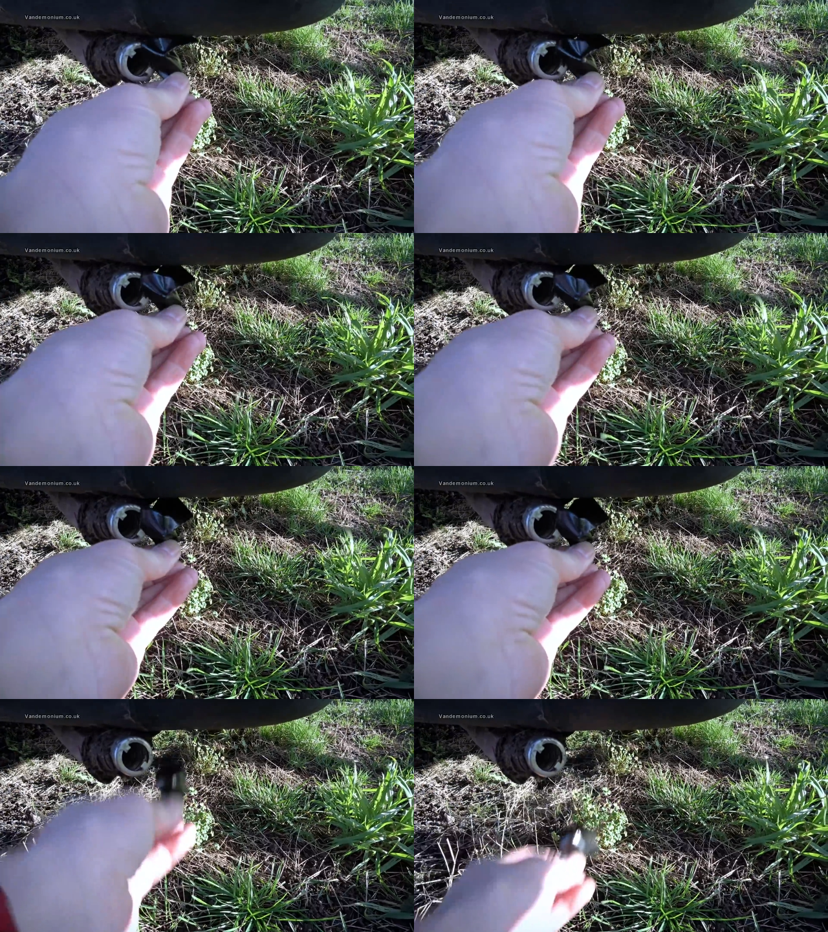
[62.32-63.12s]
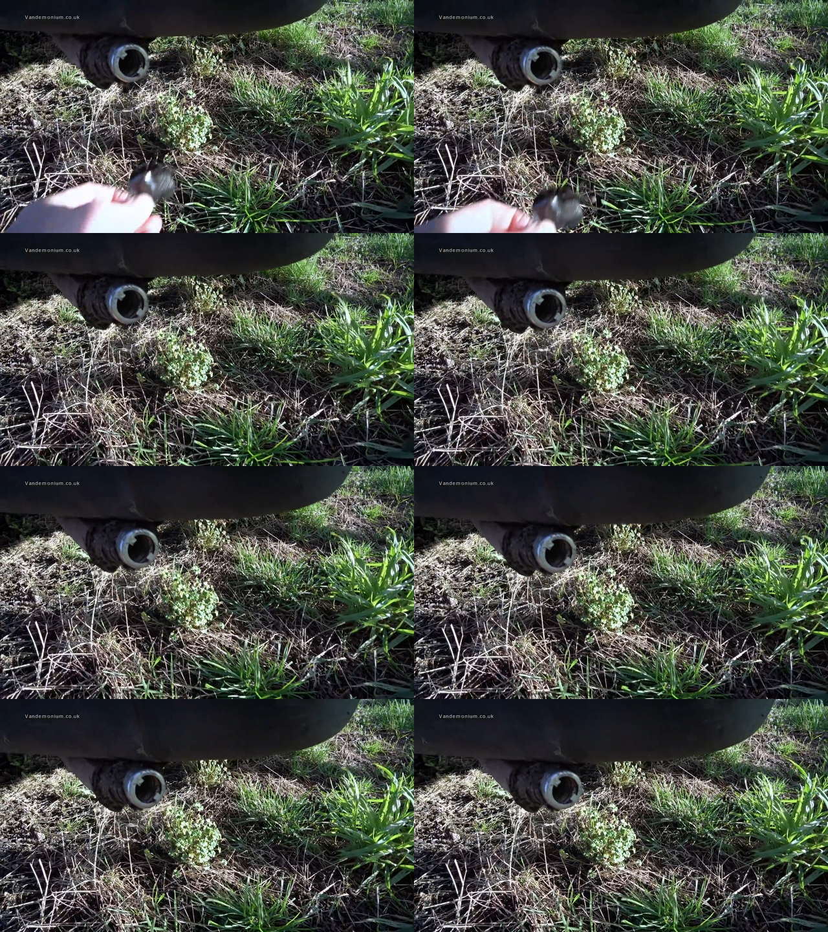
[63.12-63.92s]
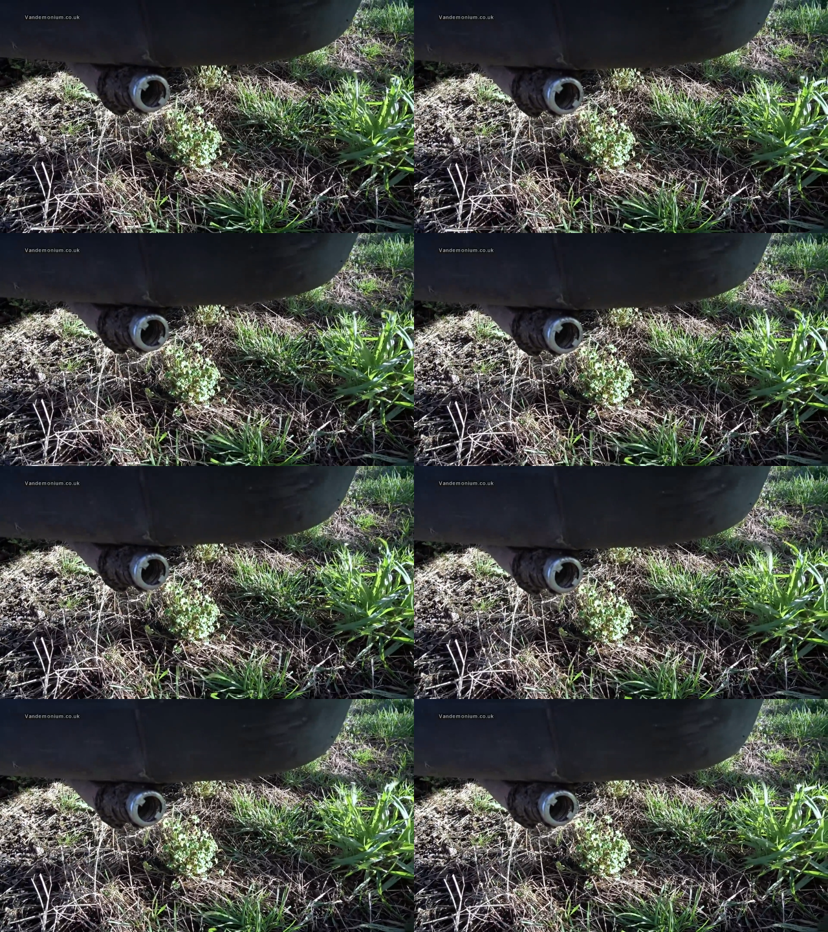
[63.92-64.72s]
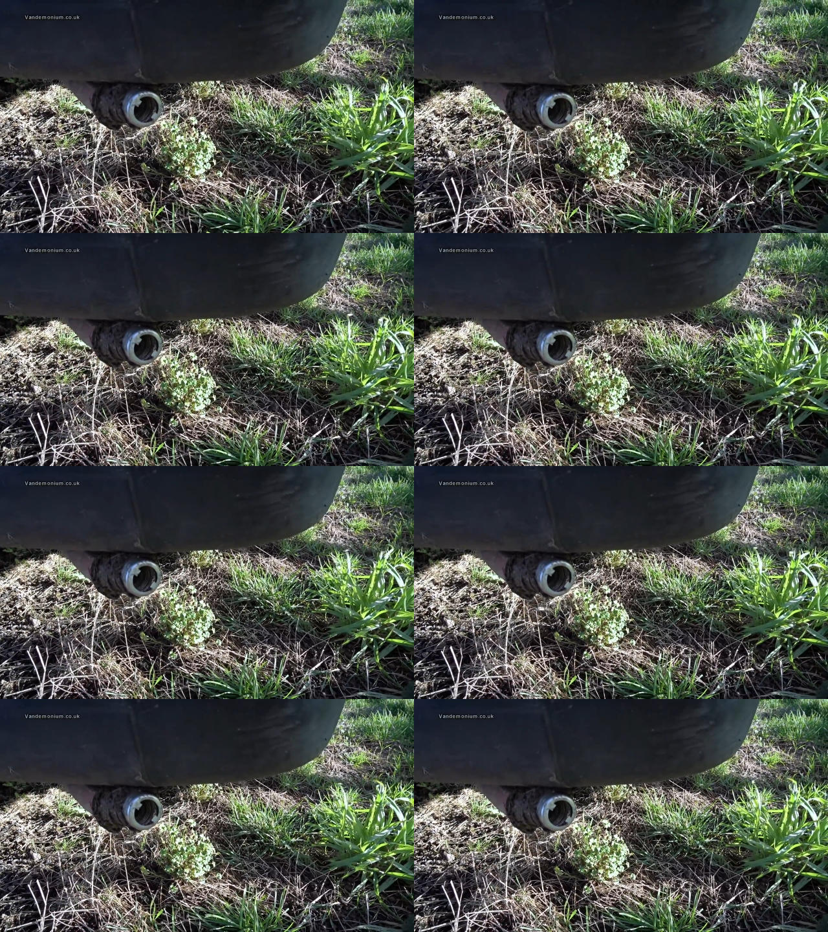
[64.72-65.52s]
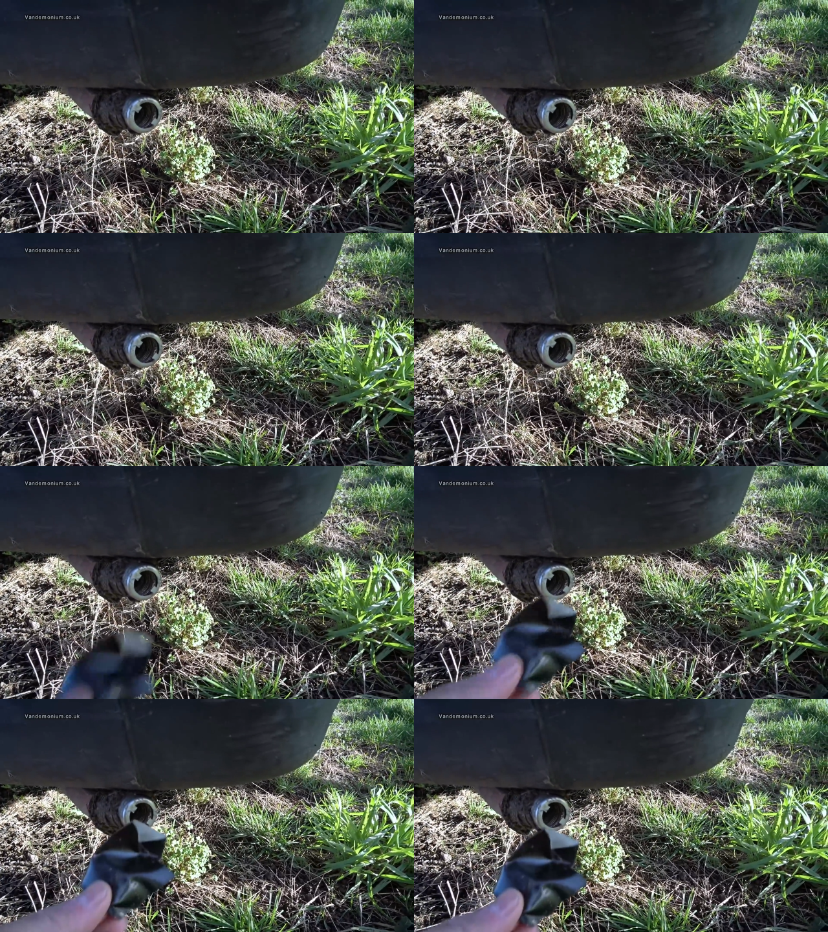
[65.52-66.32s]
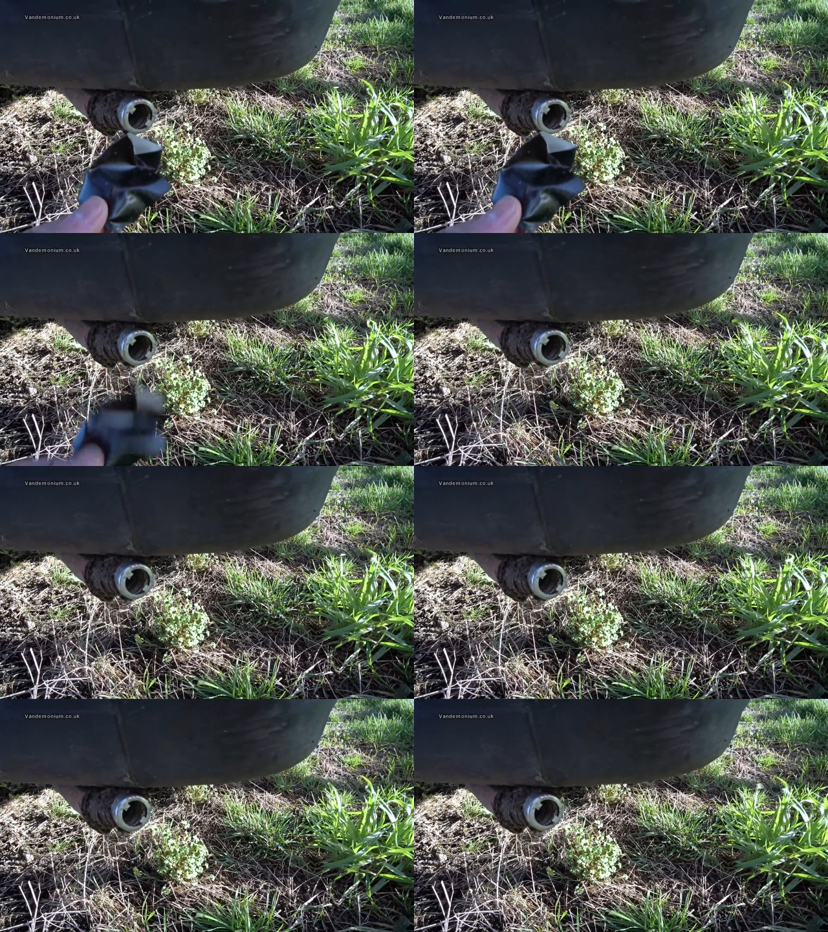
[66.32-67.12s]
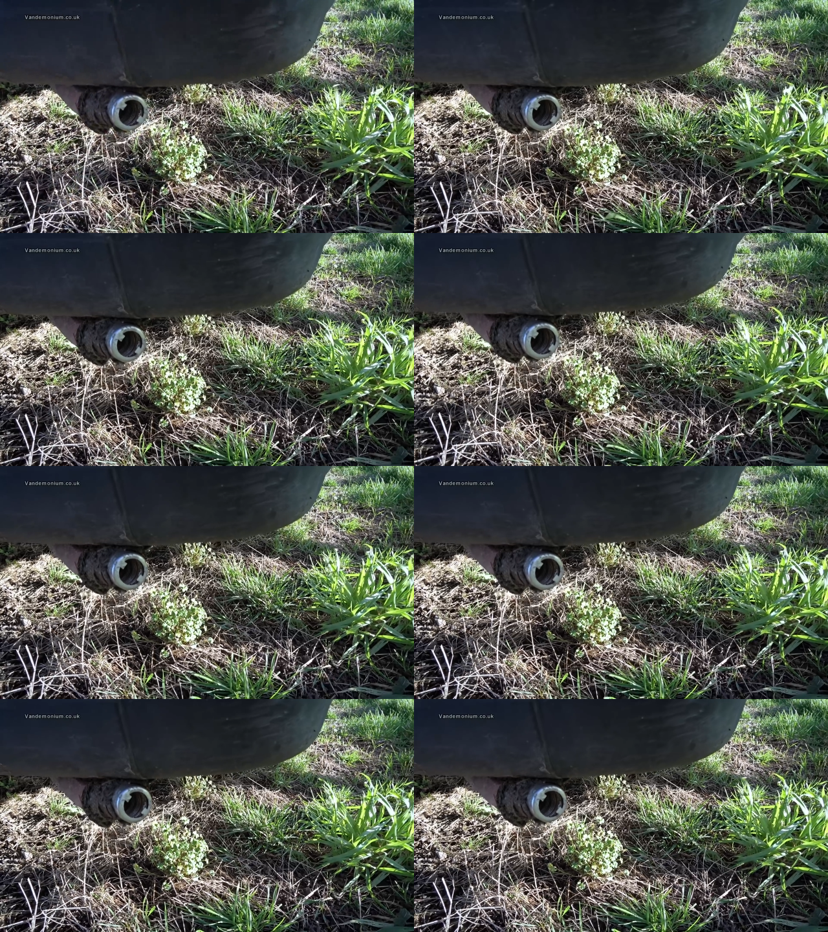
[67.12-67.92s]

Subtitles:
(no speaker visible)